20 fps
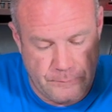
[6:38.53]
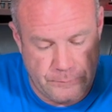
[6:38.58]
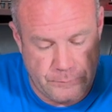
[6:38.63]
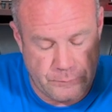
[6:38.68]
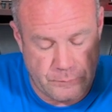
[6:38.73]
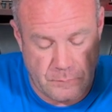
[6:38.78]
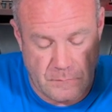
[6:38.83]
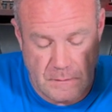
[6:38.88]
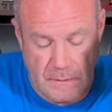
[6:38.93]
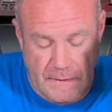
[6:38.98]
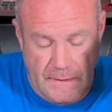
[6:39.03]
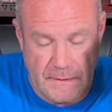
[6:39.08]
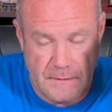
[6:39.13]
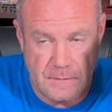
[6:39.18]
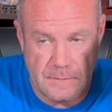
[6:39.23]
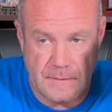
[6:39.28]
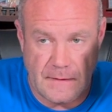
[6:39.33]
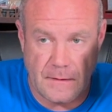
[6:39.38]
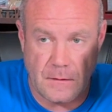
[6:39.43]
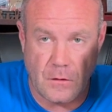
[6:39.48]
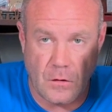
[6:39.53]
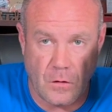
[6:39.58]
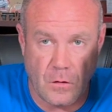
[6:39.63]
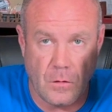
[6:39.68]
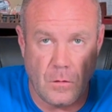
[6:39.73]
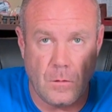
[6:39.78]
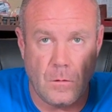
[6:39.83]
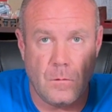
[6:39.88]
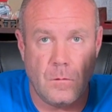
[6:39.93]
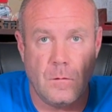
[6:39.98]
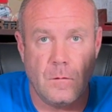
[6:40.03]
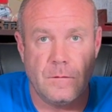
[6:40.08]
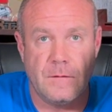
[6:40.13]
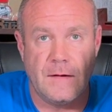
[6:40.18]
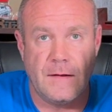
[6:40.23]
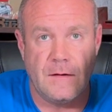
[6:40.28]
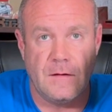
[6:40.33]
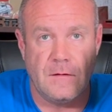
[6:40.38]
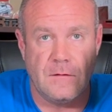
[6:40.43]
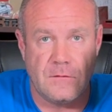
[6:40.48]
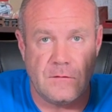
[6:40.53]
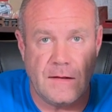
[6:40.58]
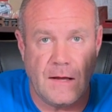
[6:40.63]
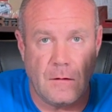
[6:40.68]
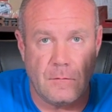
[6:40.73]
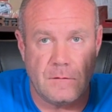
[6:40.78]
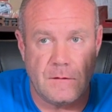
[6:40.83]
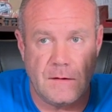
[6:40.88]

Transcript: that girl that is now 10,